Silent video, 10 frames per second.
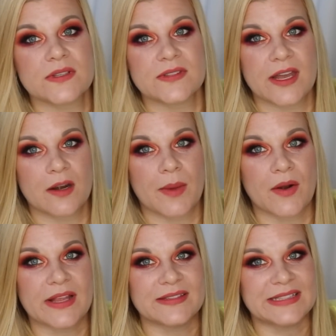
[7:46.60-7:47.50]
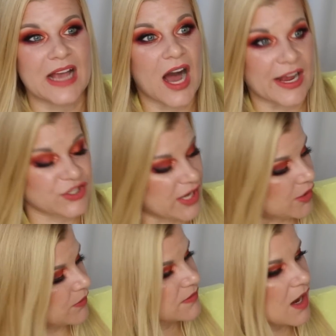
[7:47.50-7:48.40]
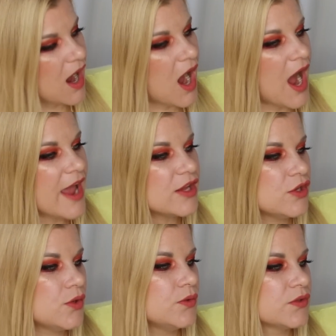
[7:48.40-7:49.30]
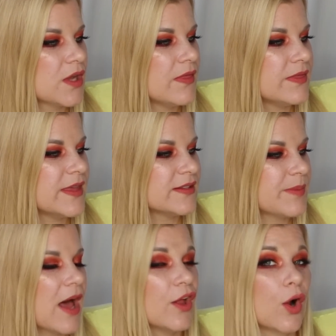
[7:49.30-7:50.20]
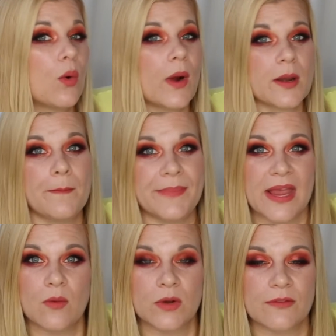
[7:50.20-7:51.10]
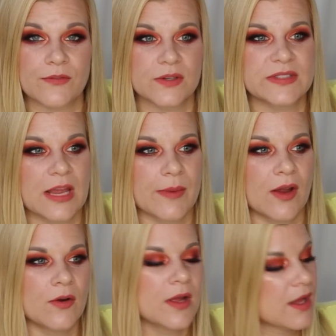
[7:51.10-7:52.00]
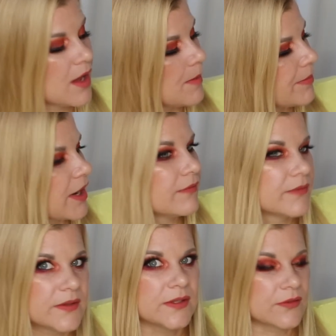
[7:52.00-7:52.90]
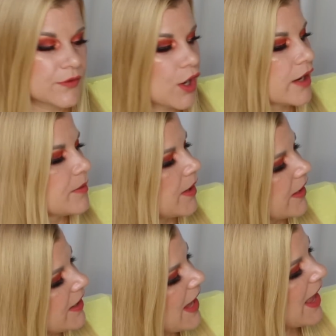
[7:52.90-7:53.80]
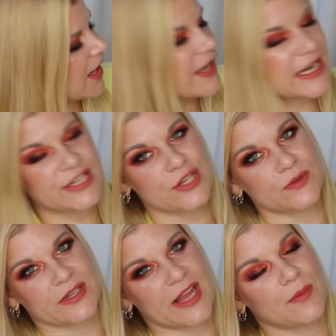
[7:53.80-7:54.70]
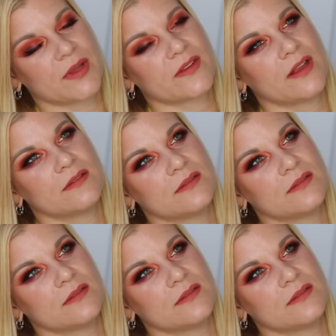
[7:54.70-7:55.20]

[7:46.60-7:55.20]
excited about is the eyeshadows. I used this palette quite a bit when it first came out, but I've since forgotten about it, and I need to use it again because I